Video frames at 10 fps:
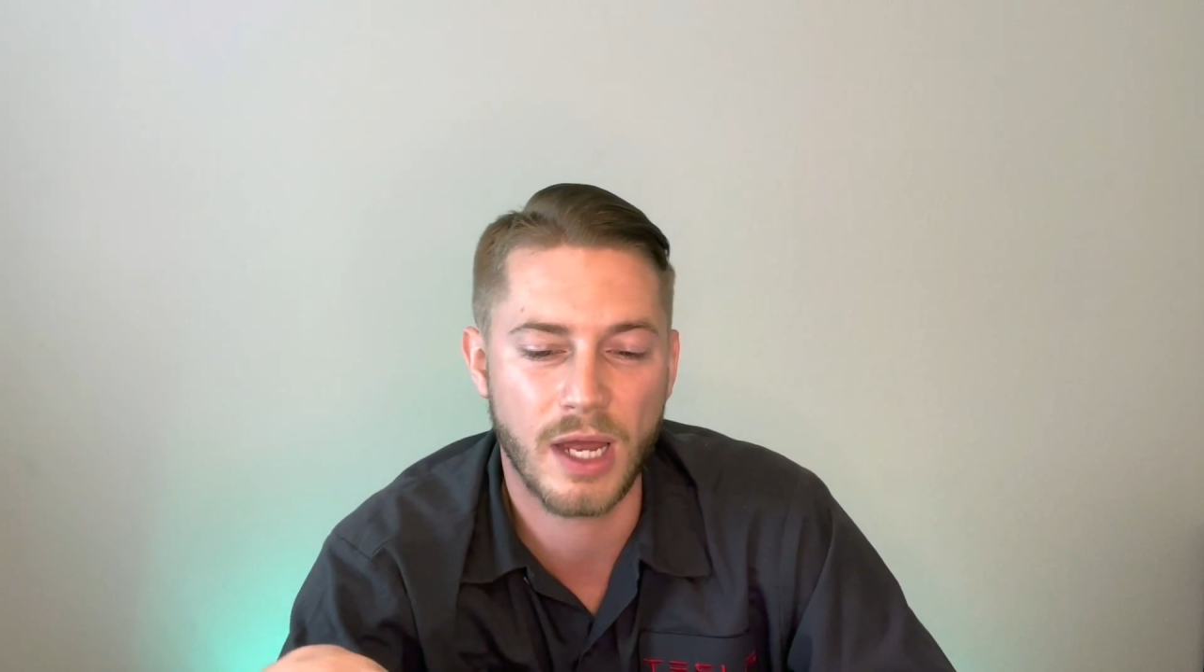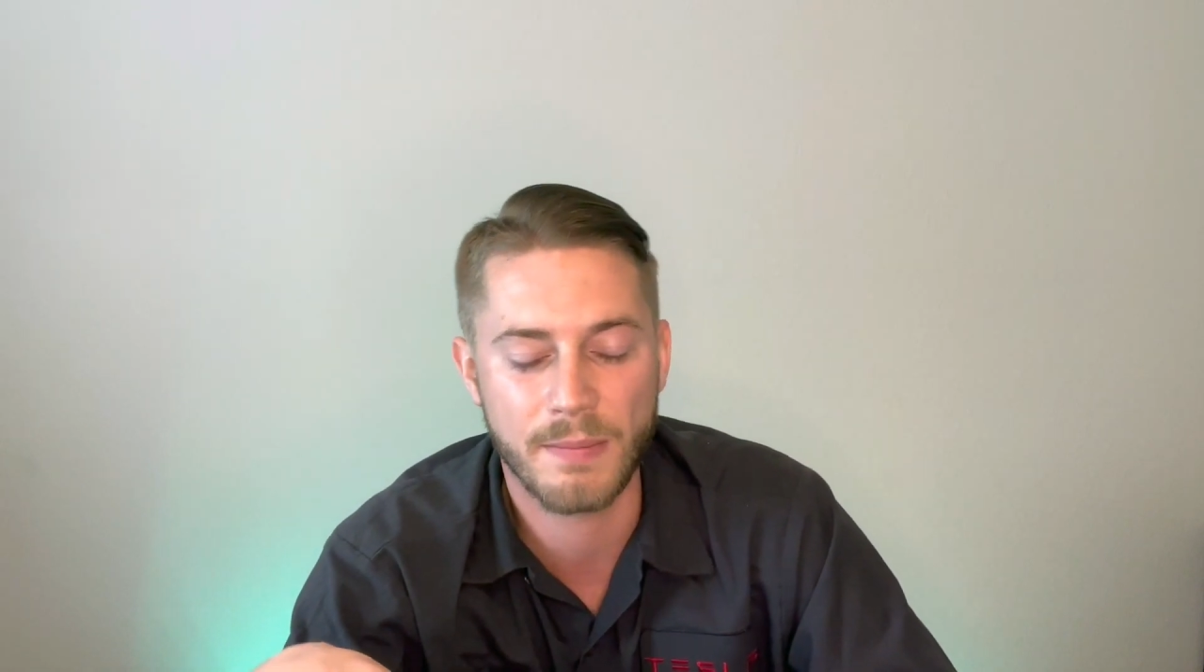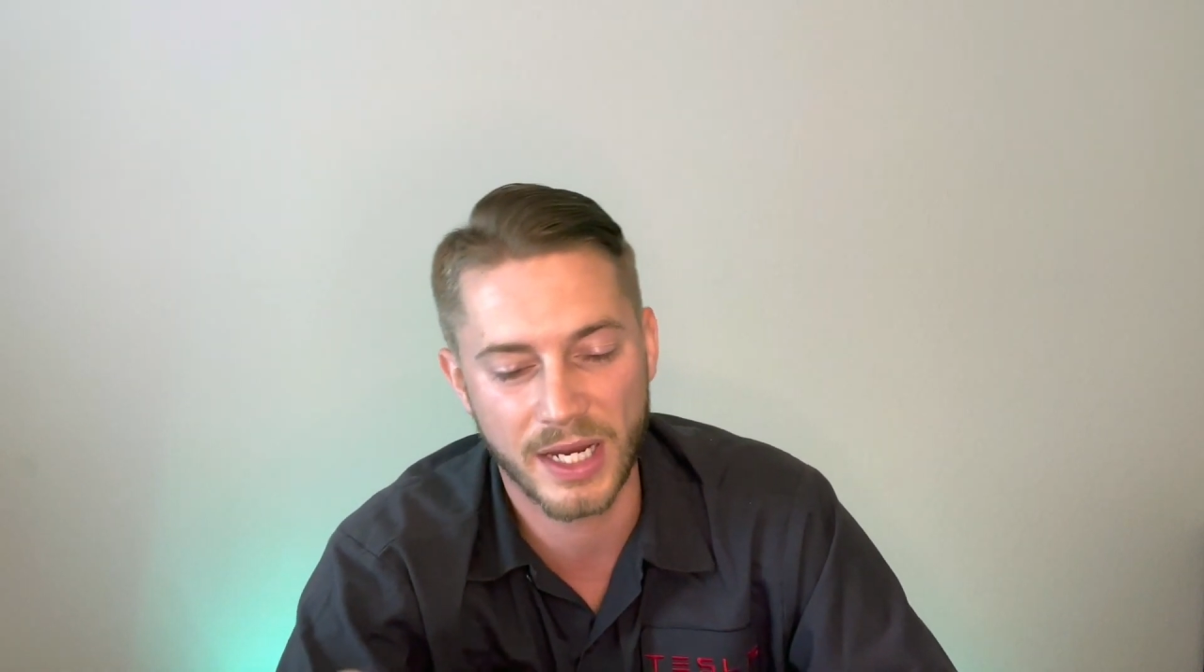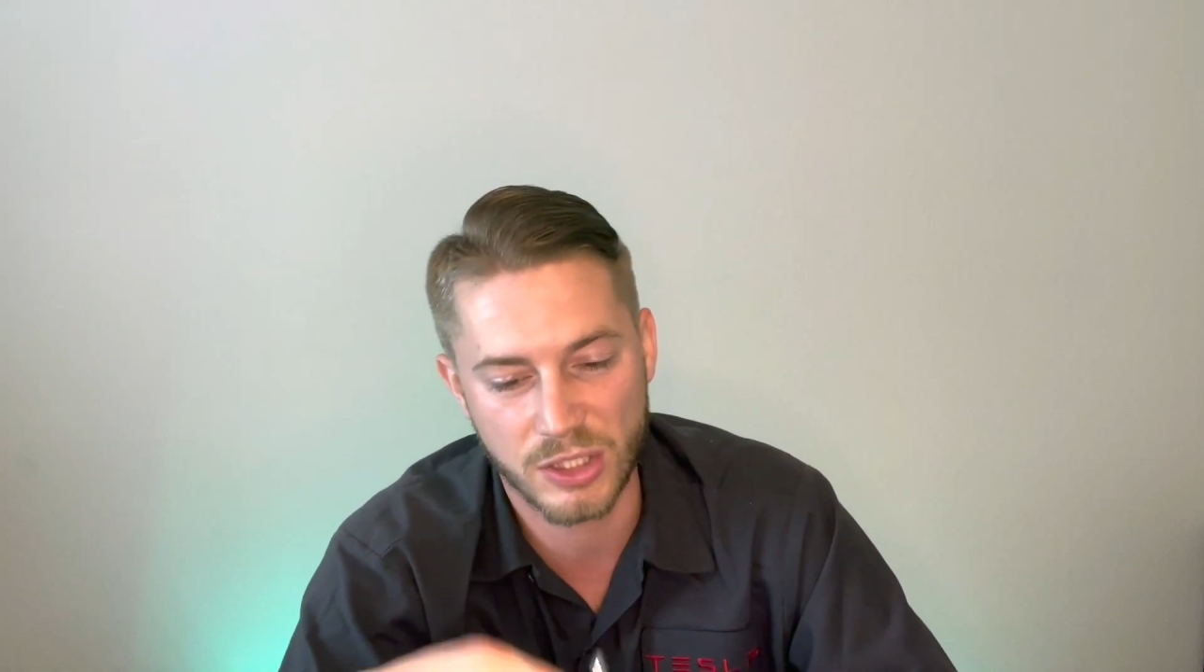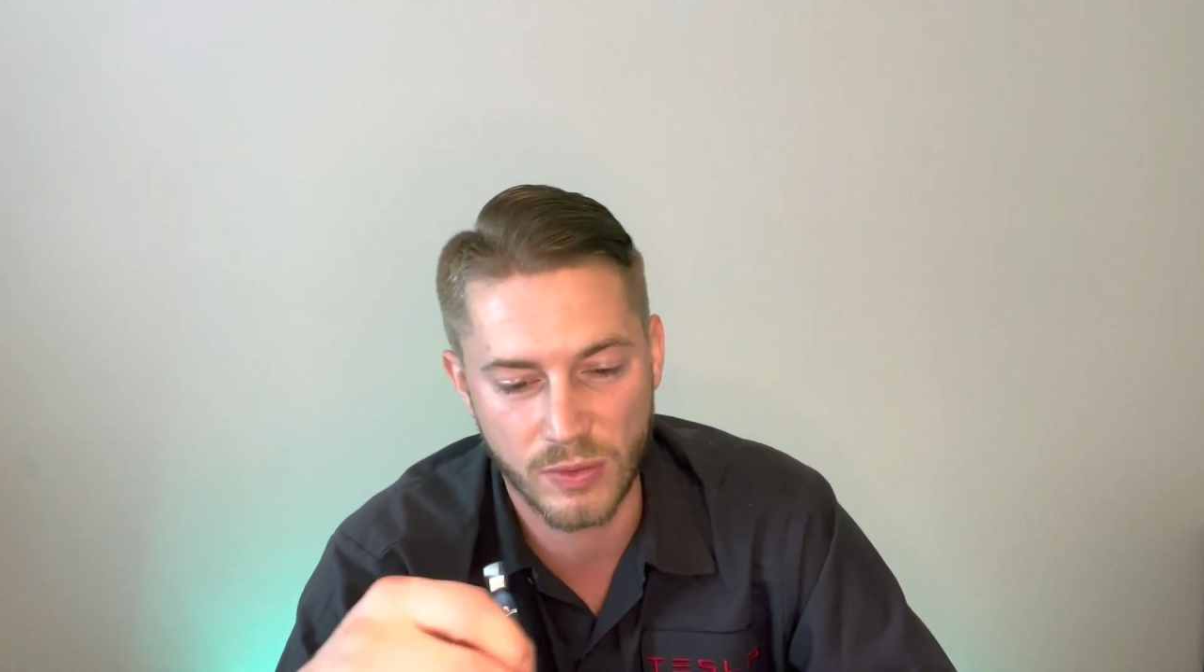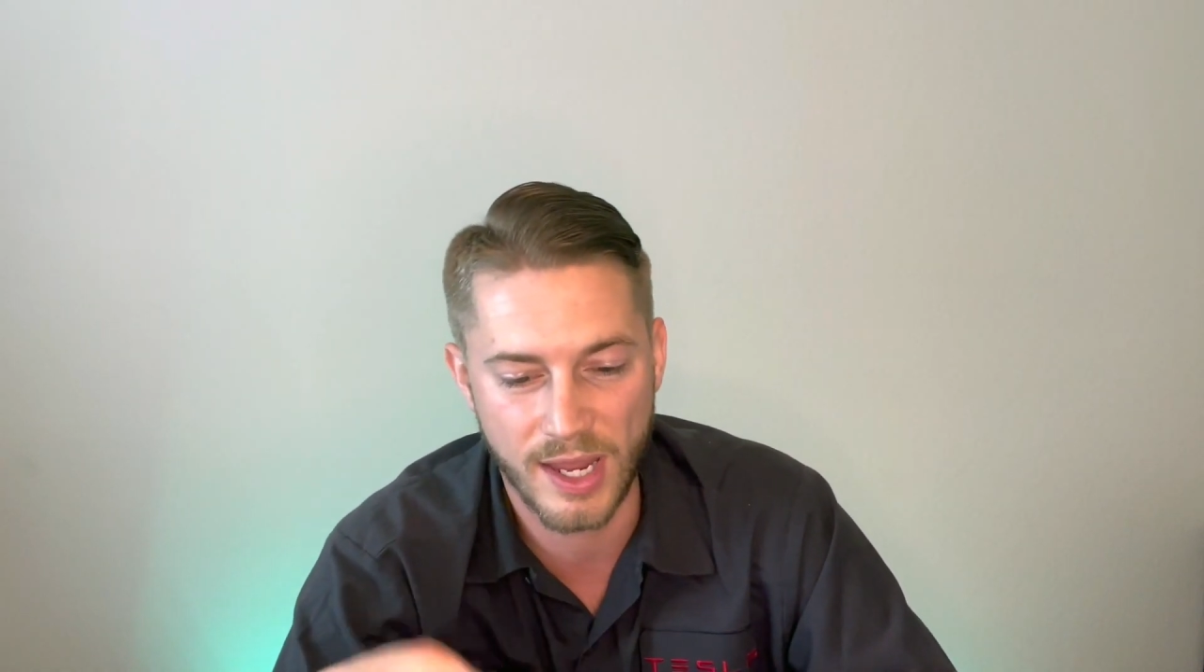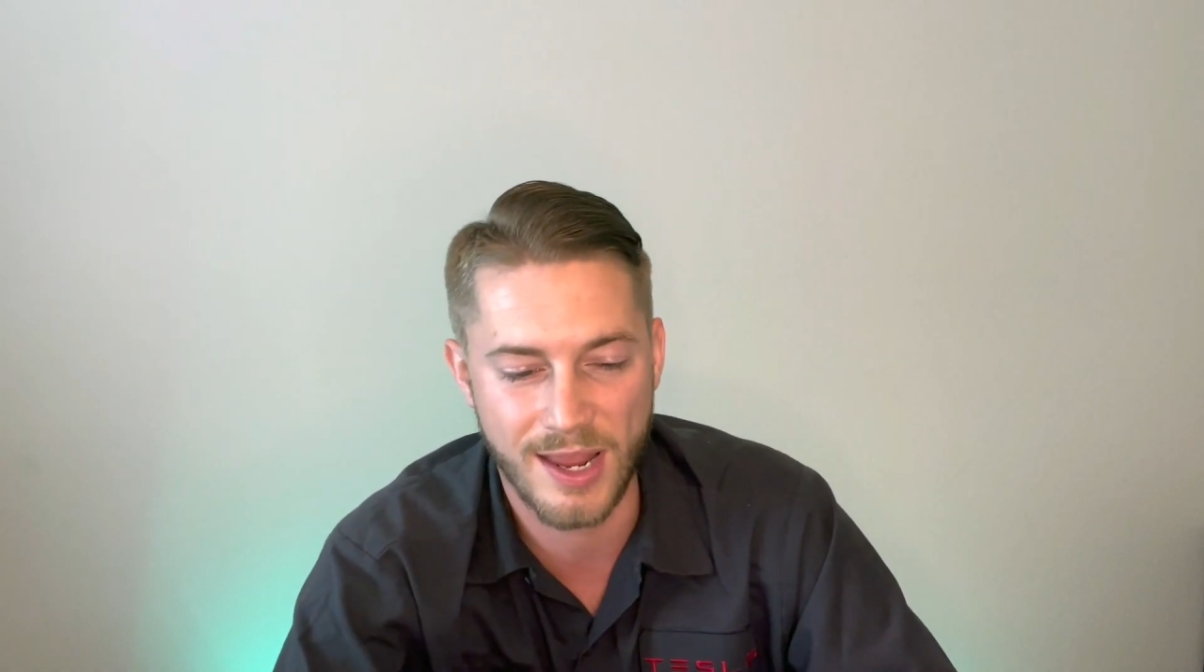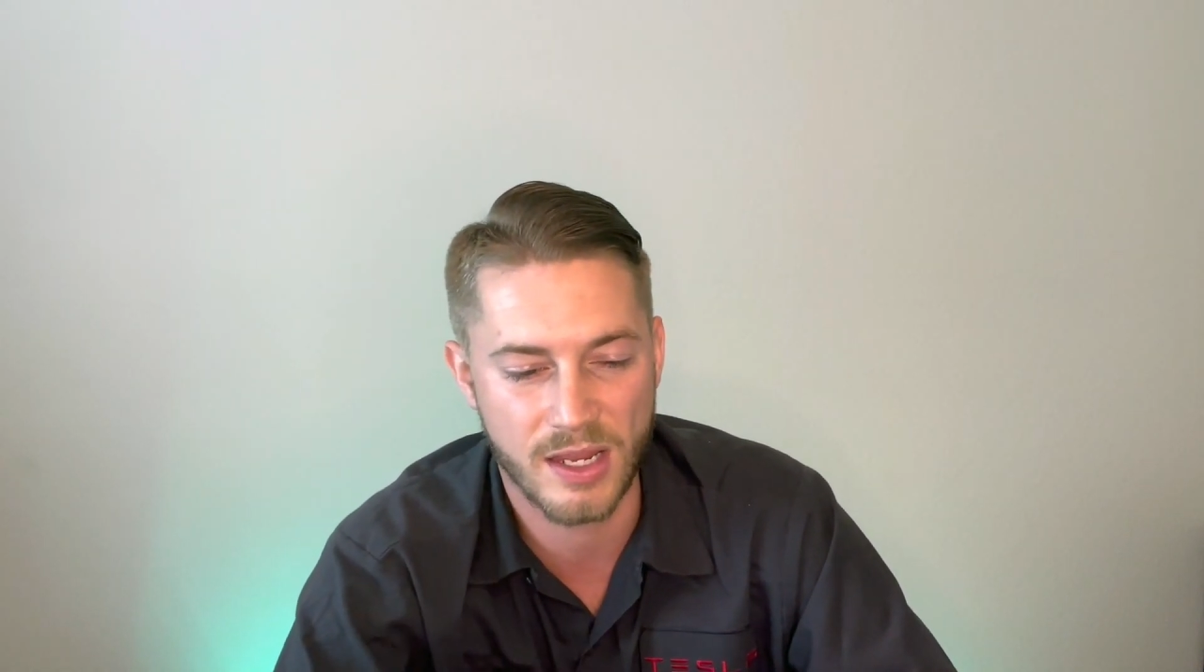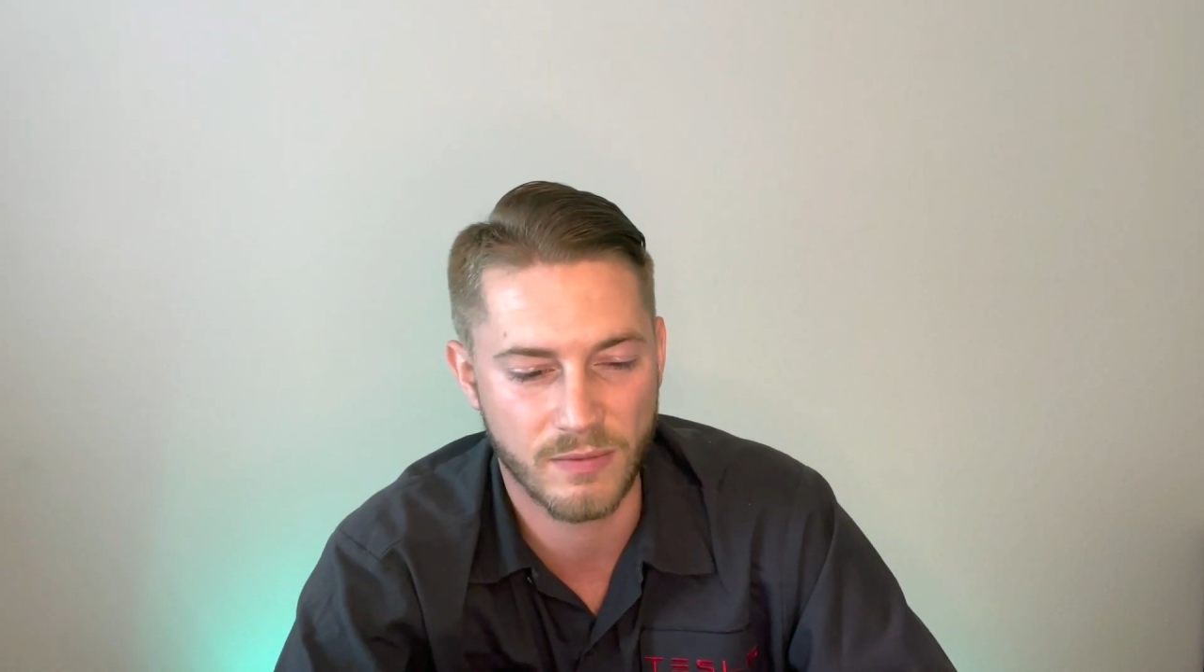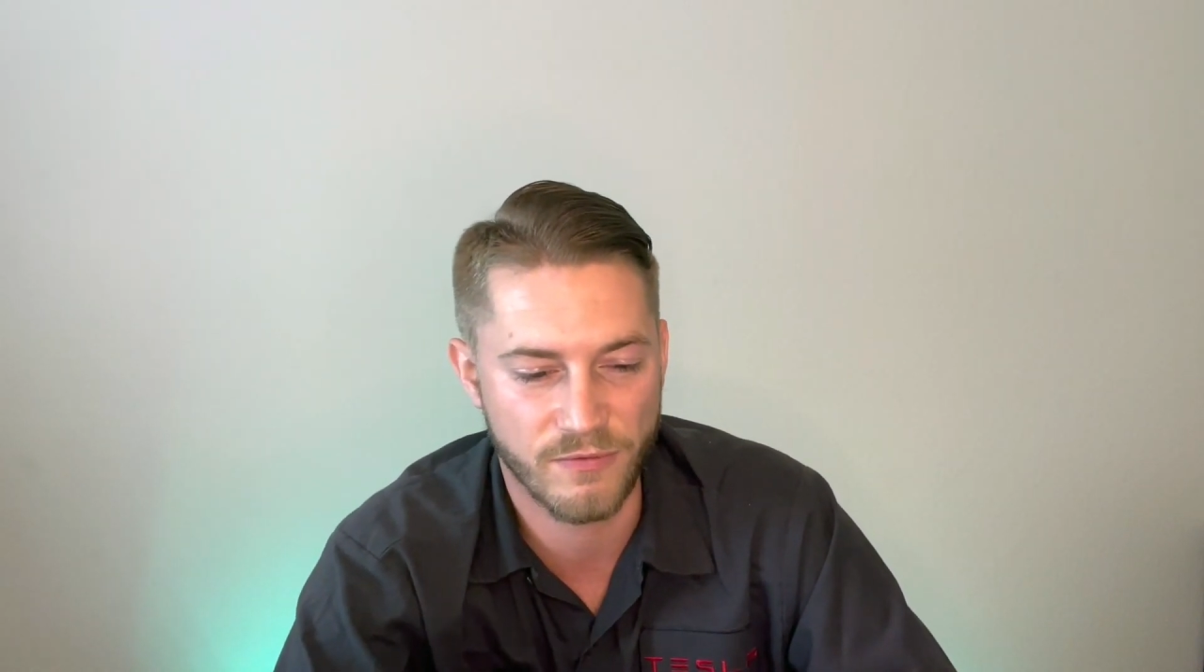I might do
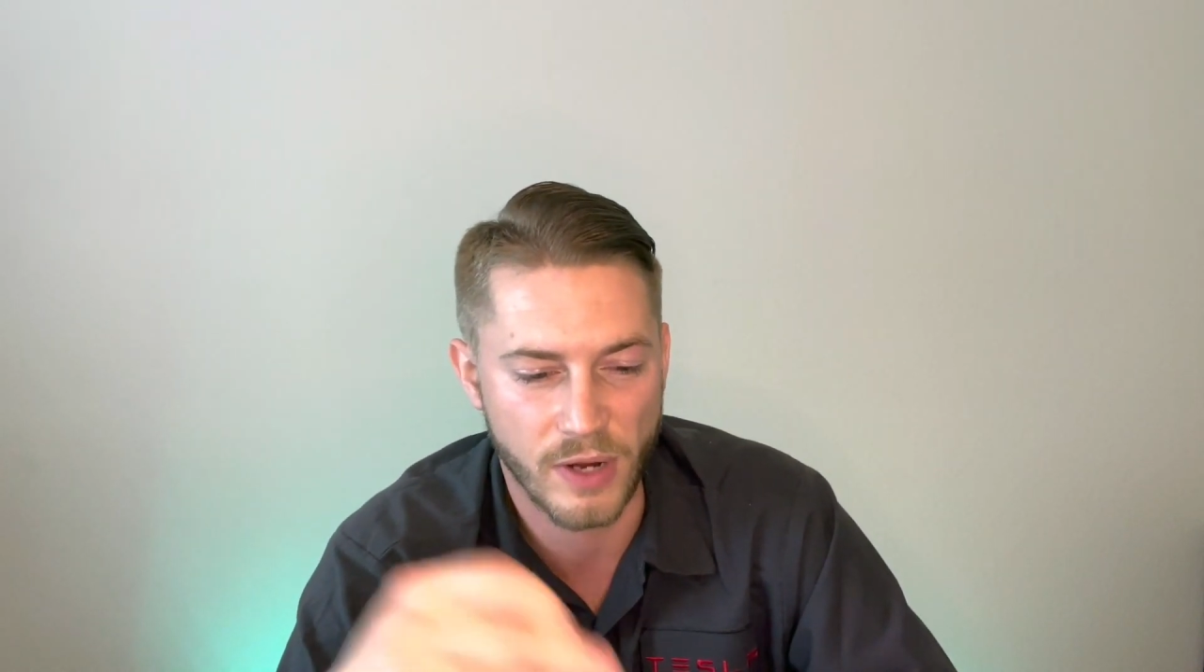a